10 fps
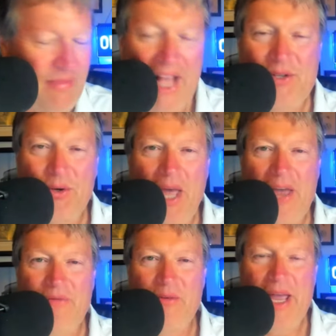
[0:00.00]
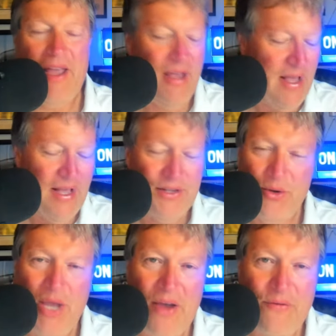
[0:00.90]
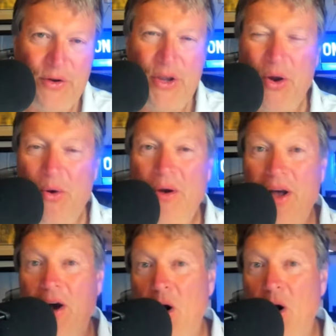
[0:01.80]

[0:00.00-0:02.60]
That's okay for me. It's okay for you.